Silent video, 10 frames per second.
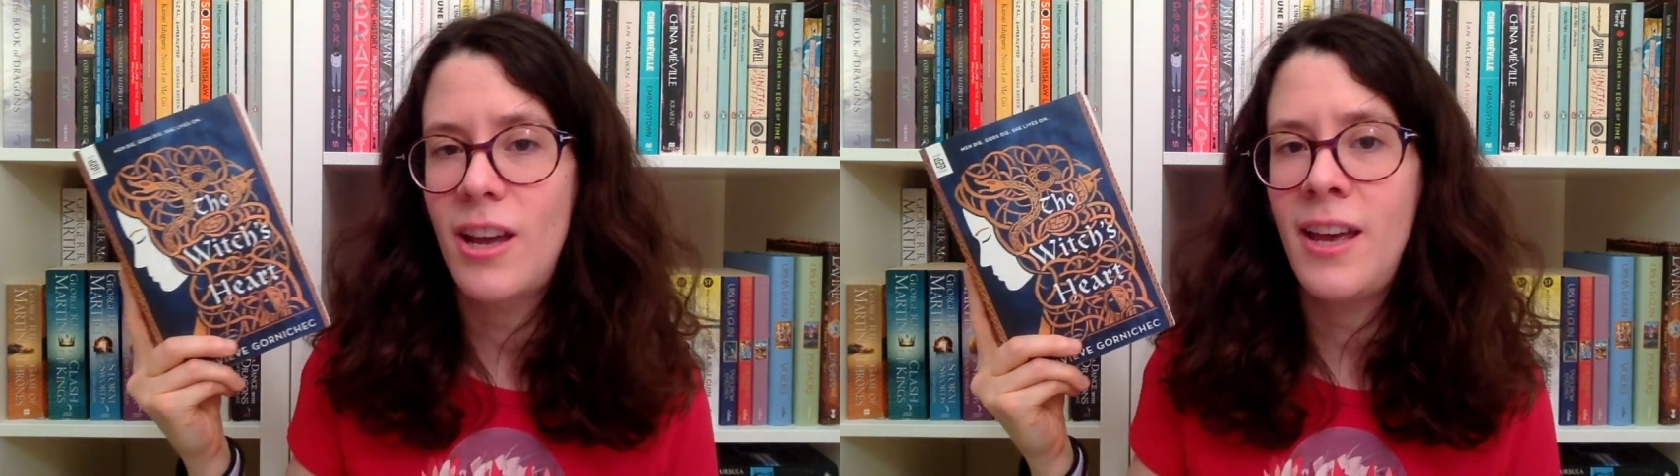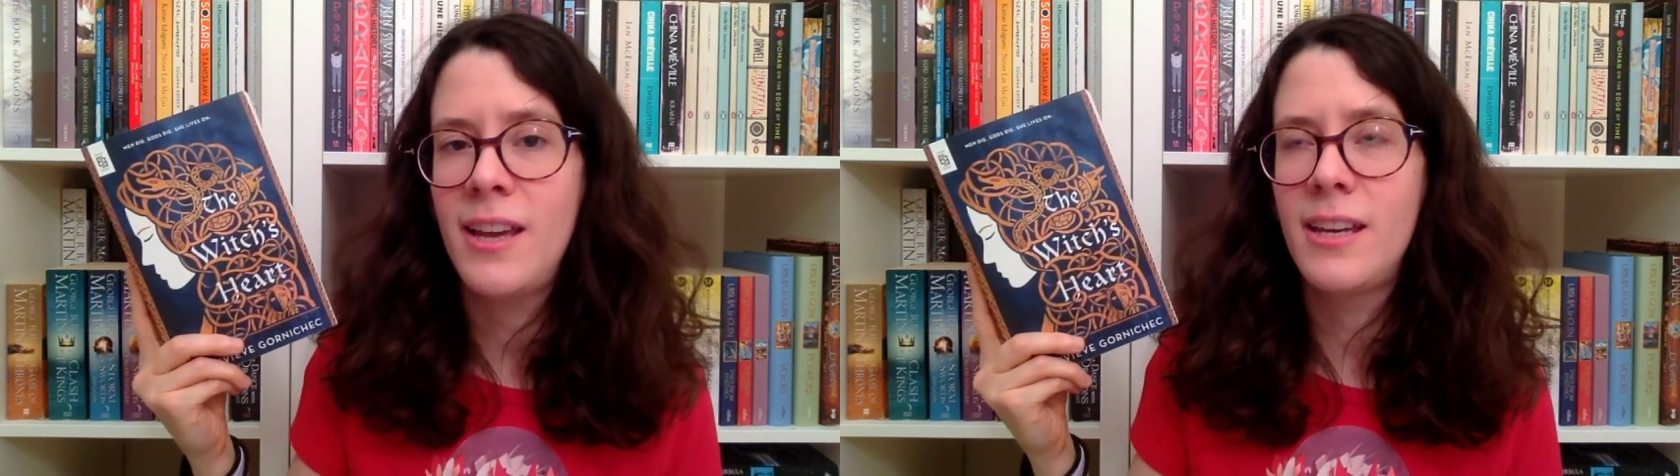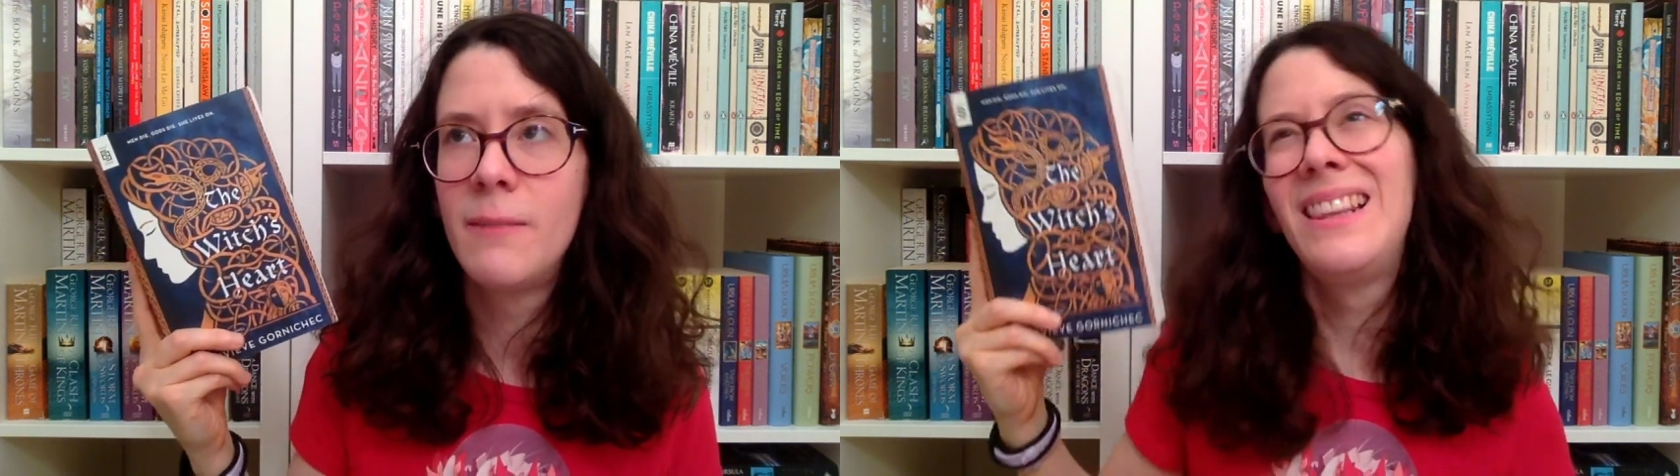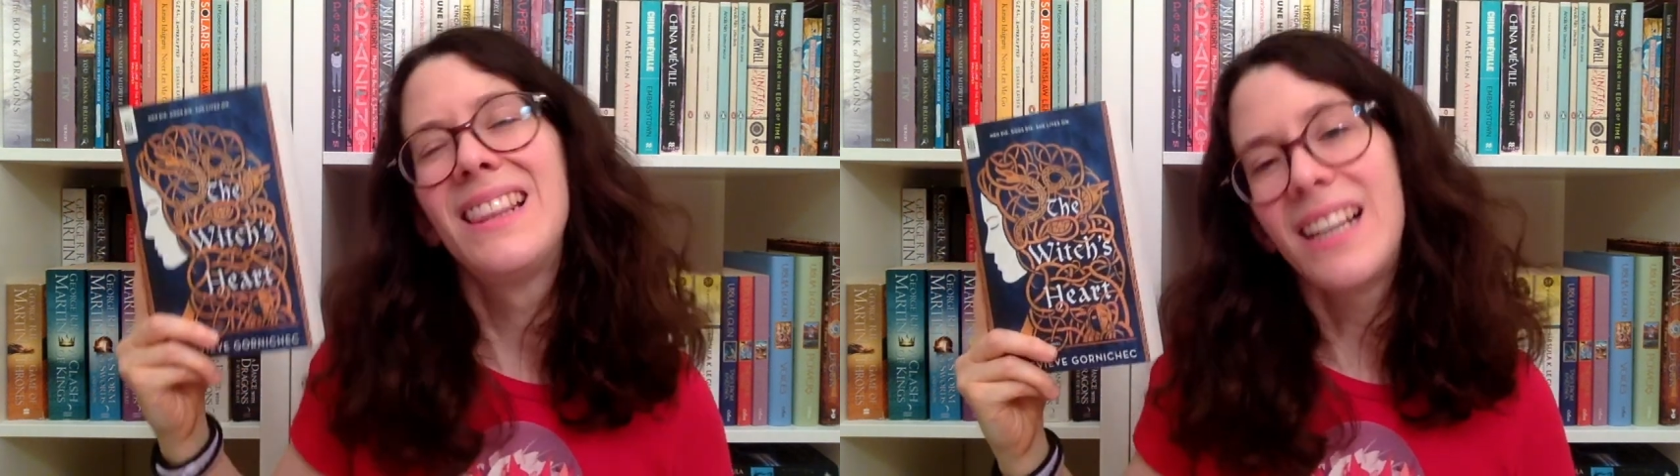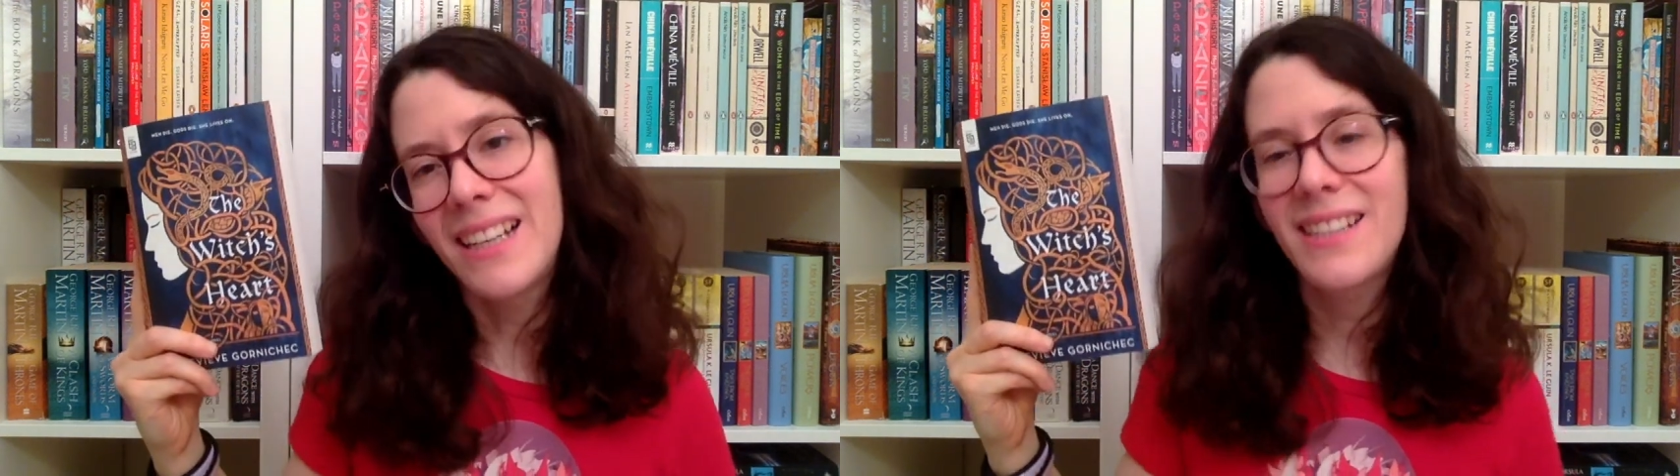a
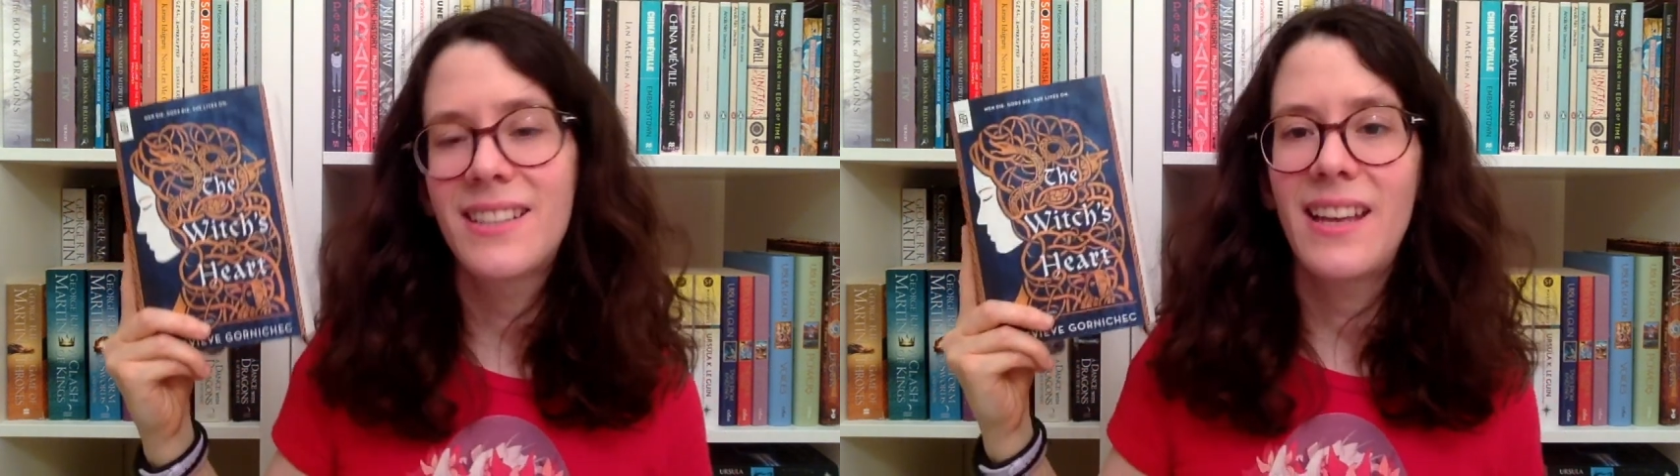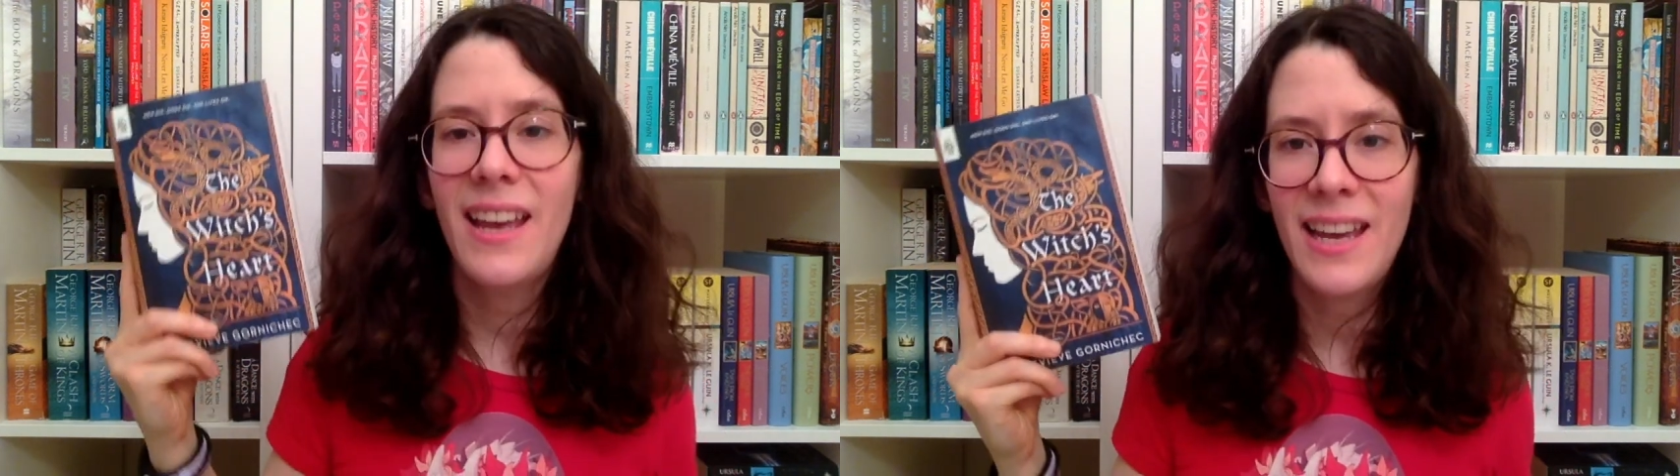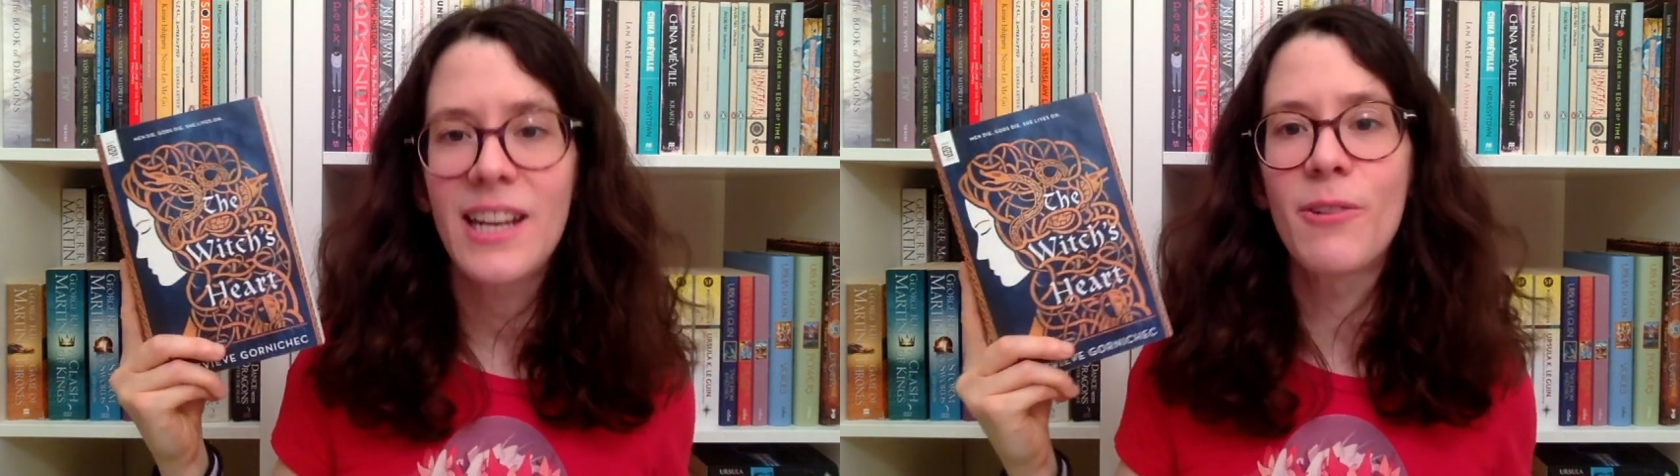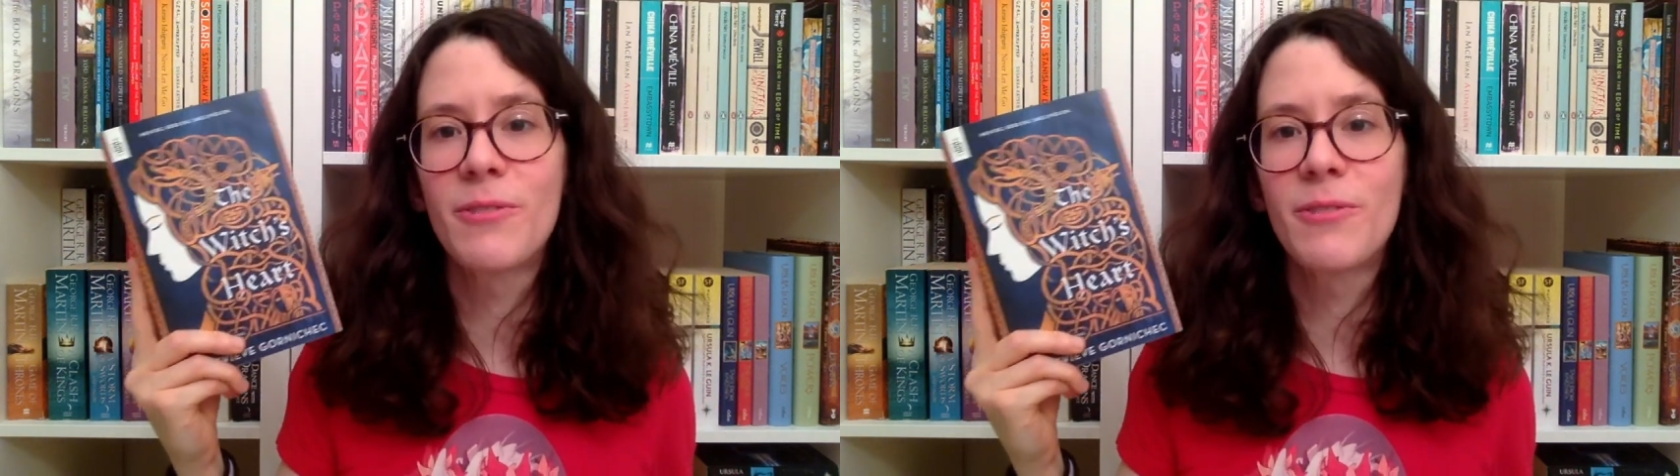light eight out